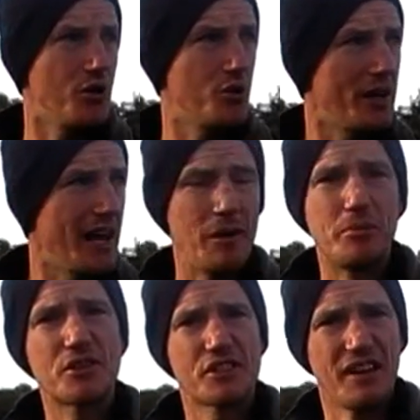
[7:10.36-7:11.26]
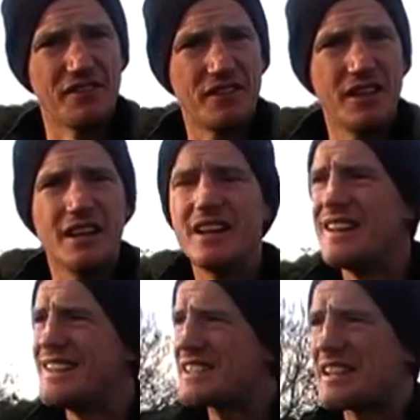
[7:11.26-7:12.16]
who can help yourself.
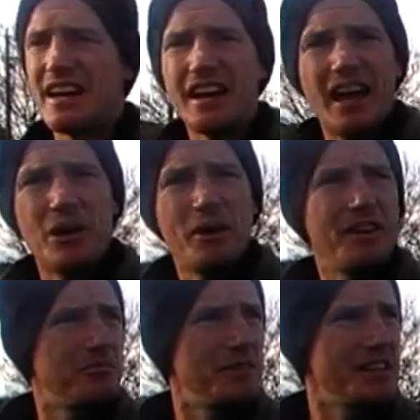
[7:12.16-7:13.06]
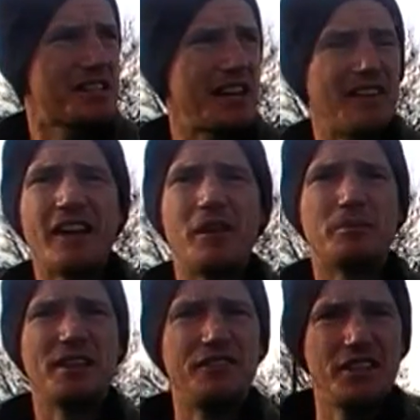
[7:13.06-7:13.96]
Stay the hell away from these self-help
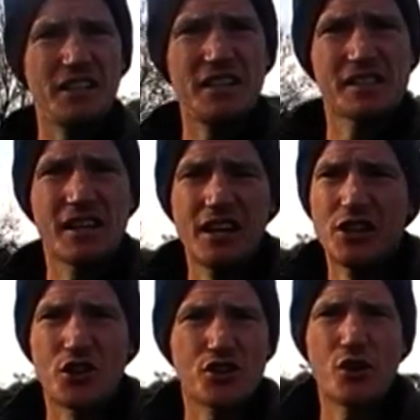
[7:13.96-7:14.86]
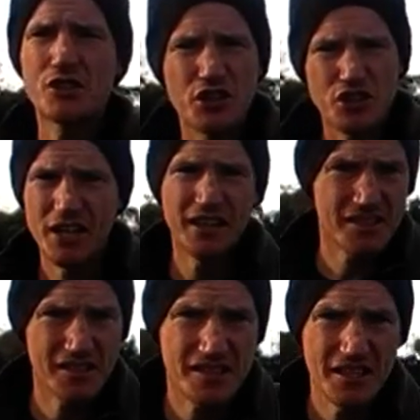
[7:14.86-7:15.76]
DVDs. There's no such thing as
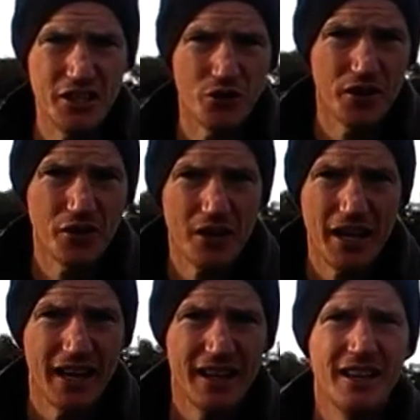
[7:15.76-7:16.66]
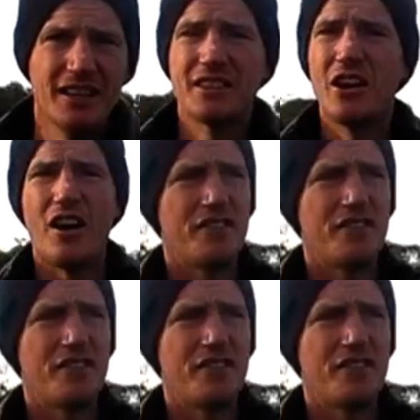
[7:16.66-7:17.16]
The Secret, okay? The law